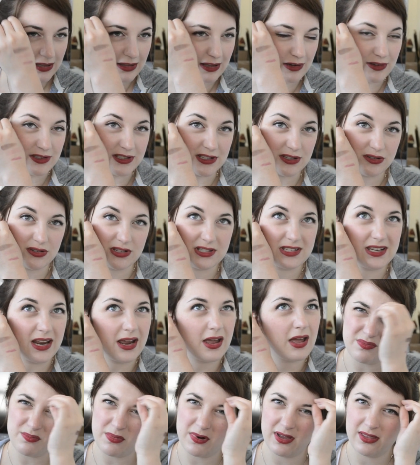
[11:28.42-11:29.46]
that was interesting.
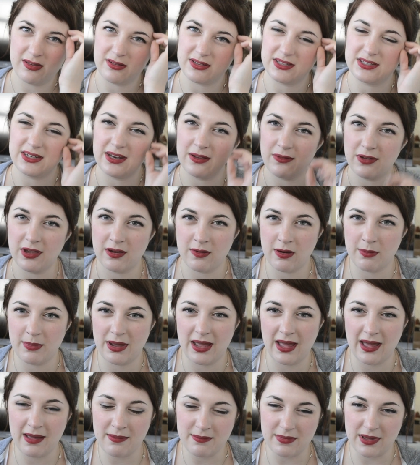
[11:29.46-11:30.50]
While I was sniffing around my
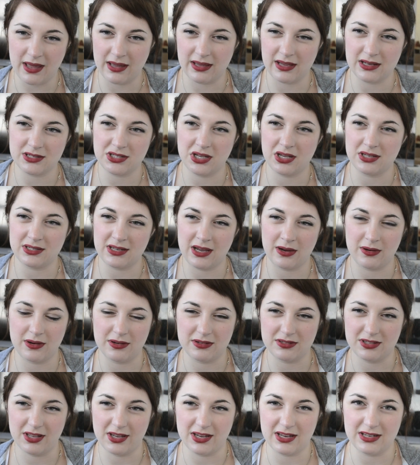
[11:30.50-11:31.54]
handbag, it turned out it
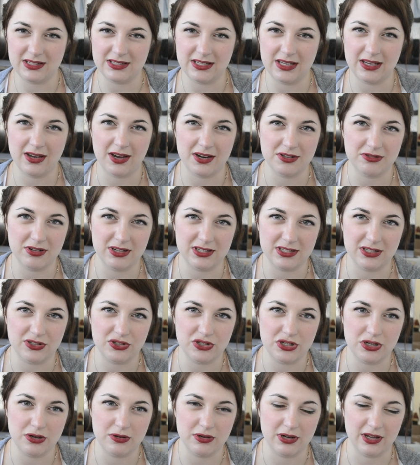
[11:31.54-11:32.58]
was like a dehydrated
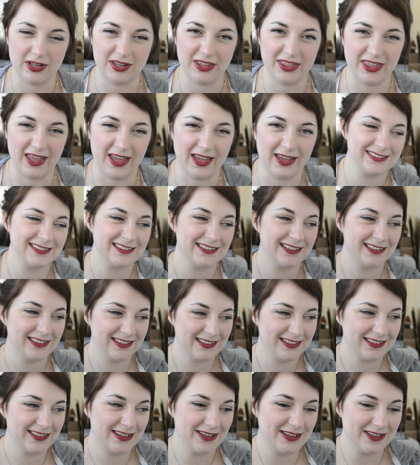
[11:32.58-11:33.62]
tuna thing.
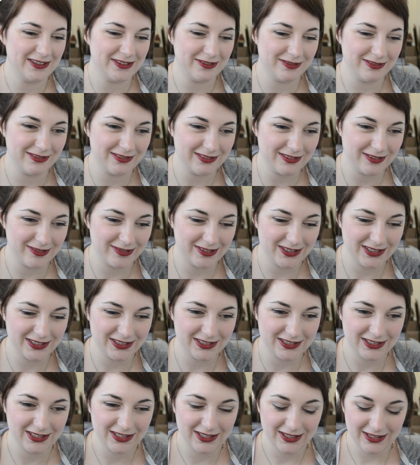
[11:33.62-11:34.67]

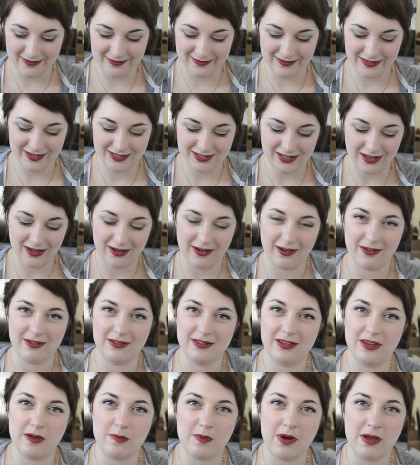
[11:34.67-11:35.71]
Awkward. So
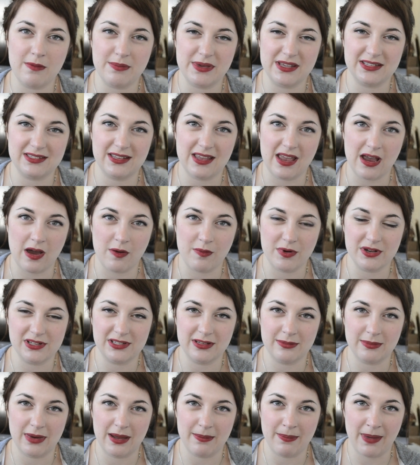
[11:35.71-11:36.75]
you won't be seeing a
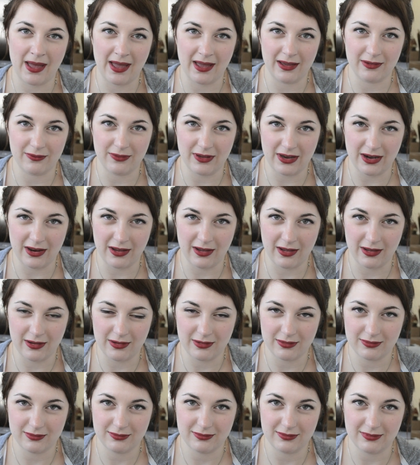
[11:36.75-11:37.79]
what's in my bag video
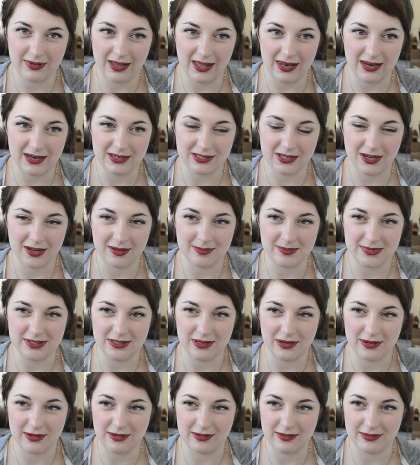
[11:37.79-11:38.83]
anytime
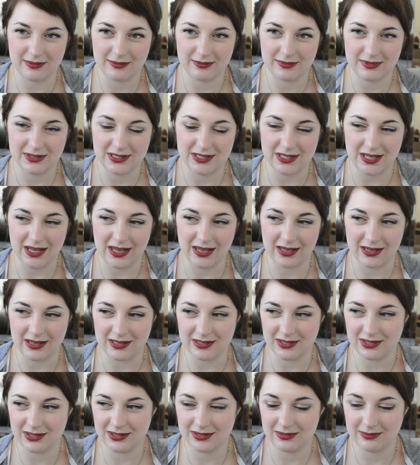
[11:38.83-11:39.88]
soon, seeing
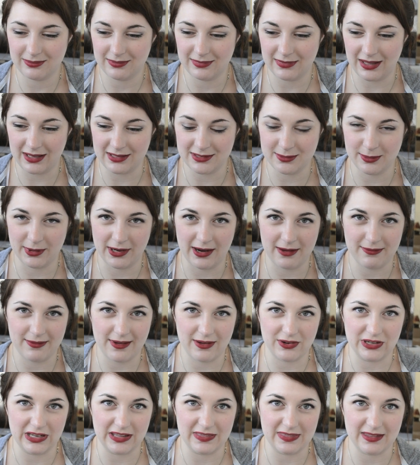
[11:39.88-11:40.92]
as that's what I
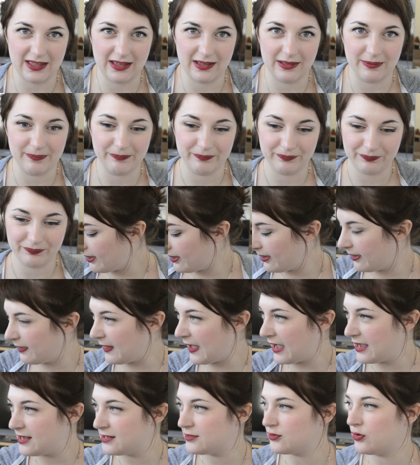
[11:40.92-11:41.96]
found in there.
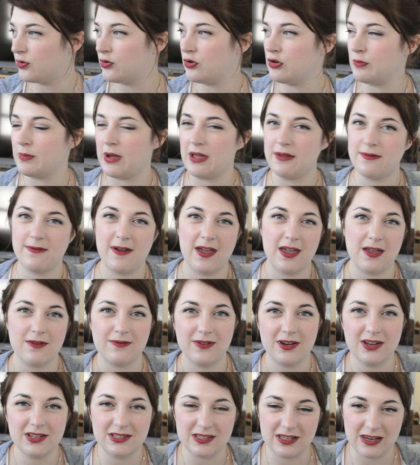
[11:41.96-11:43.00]
That is all my
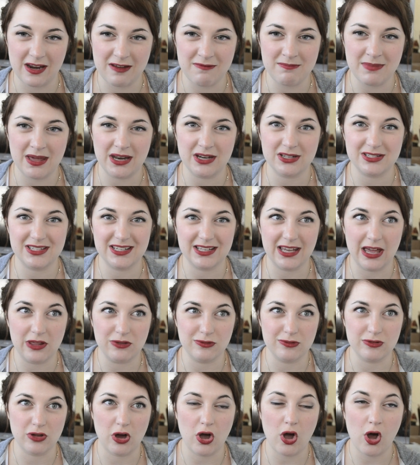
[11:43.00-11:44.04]
favourites, and I've managed to get
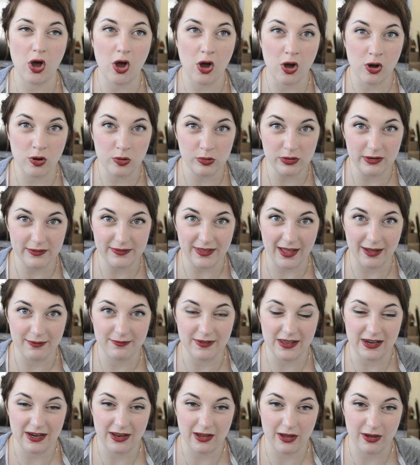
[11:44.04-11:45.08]
through the whole of that
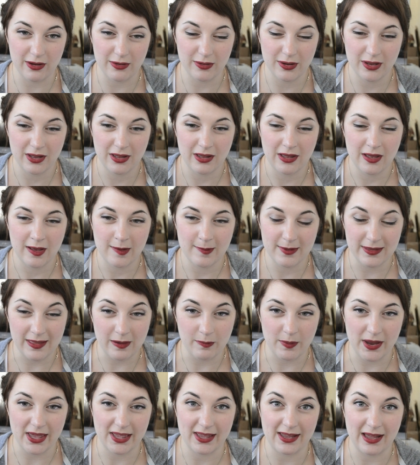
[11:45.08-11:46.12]
video
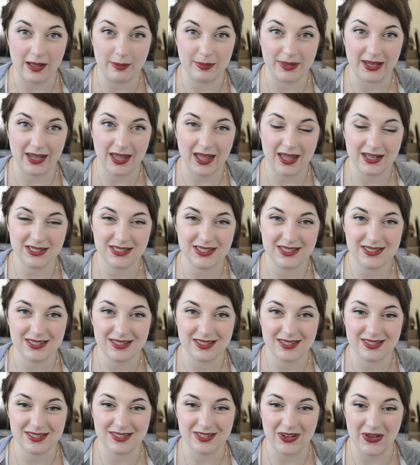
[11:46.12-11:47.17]
without waking up the cats.
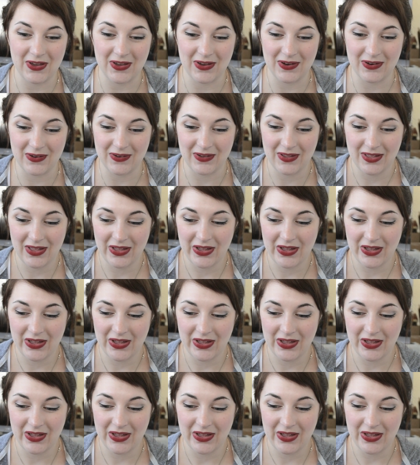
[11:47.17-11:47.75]
So